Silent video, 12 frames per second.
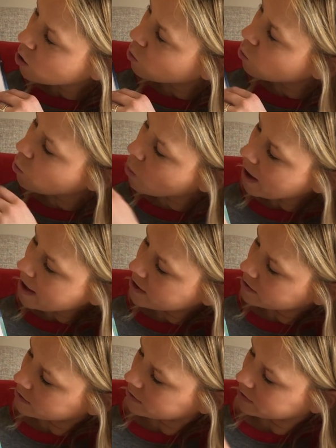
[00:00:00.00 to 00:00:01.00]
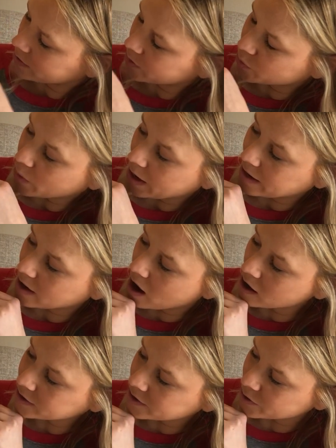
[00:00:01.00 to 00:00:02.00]
whales,
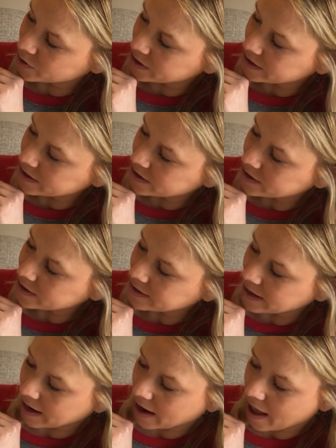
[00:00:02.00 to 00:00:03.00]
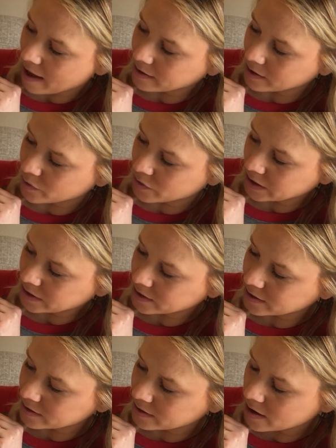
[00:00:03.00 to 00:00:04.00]
rhinoceroses, and
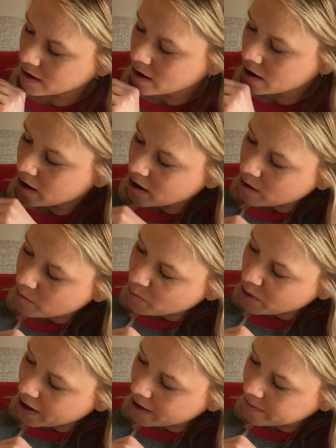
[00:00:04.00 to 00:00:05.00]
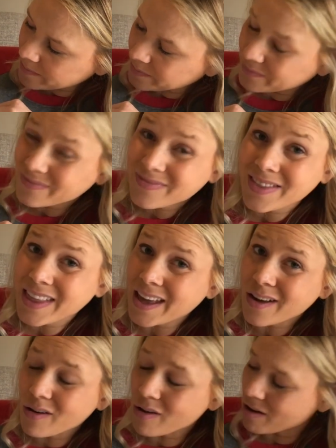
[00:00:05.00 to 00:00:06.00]
elephants. But
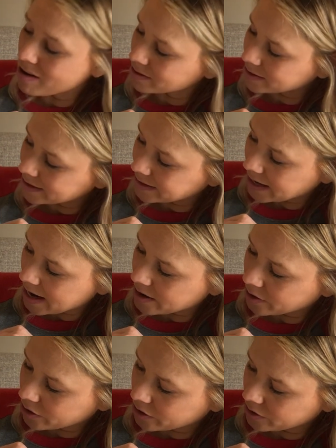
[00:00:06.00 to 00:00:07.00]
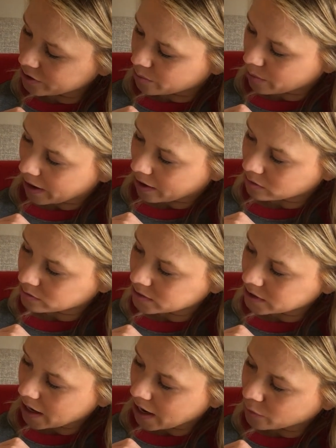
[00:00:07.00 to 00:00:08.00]
they all stayed
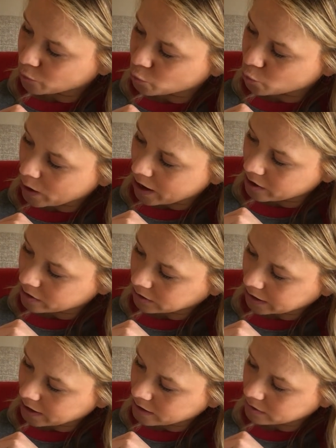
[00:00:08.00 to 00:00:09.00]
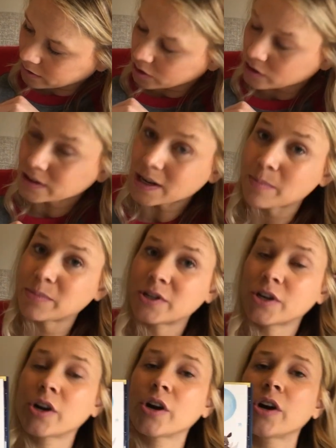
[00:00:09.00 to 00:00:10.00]
earthbound and rarely looked up
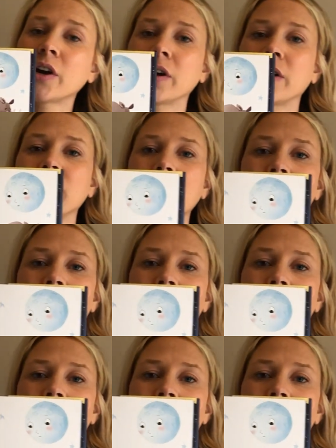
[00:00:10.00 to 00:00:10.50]
to her